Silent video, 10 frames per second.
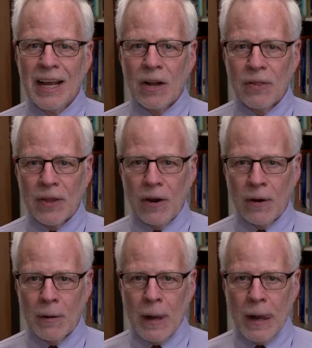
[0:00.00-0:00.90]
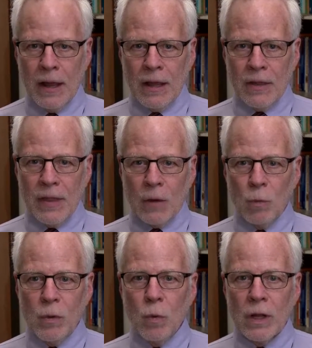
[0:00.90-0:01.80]
healthcare, that
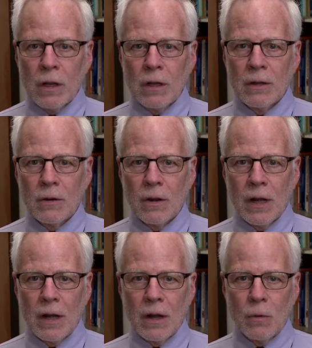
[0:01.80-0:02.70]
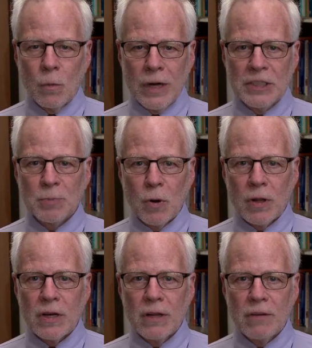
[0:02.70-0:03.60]
we will raise
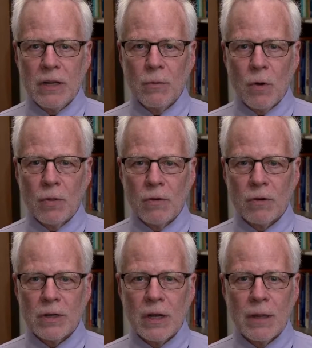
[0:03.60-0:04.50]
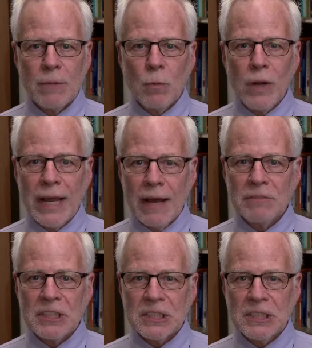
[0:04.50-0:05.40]
productivity growth over time, and we have
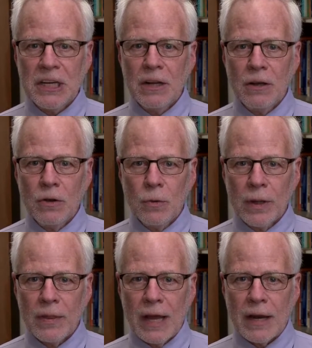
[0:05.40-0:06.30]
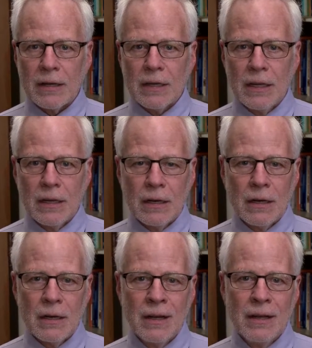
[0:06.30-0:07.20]
succeeded in doing that
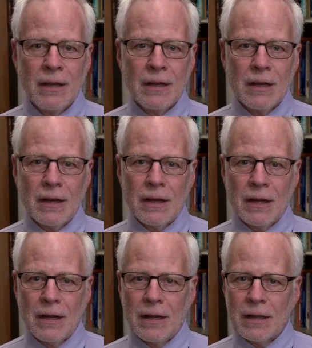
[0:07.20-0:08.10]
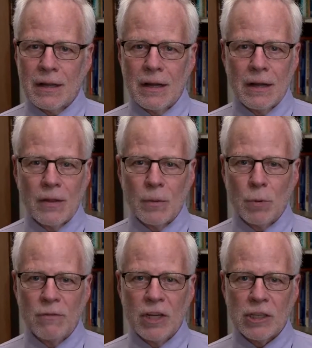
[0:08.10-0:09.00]
in the
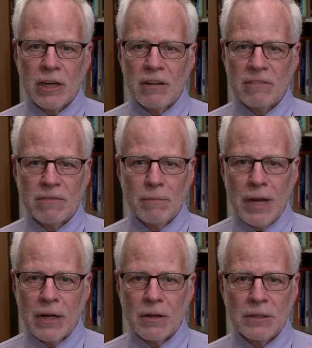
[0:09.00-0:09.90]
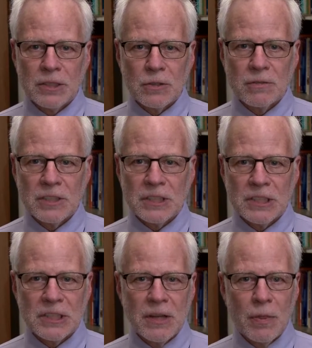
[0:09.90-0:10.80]
provision of medical
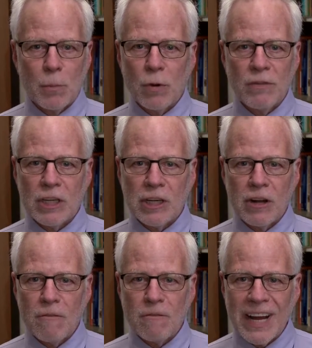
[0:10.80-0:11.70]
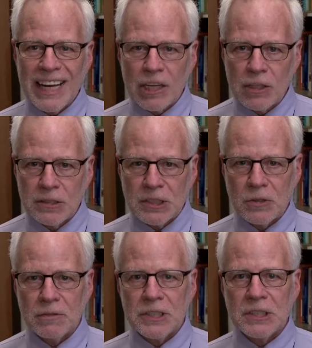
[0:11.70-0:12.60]
services, in the provision of financial
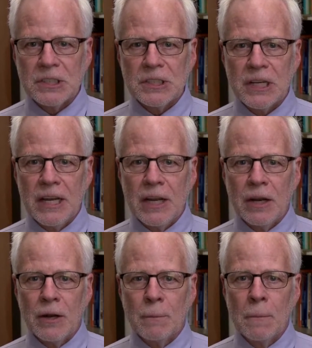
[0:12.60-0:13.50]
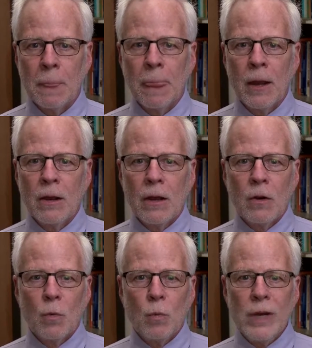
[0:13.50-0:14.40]
services, in
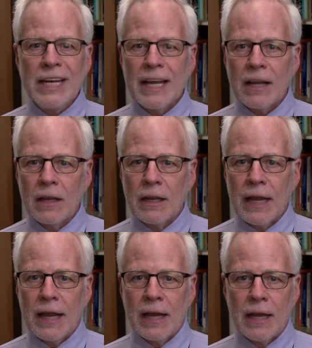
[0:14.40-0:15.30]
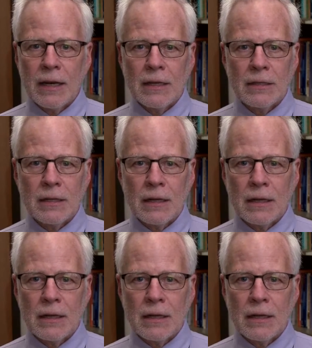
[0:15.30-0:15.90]
retail and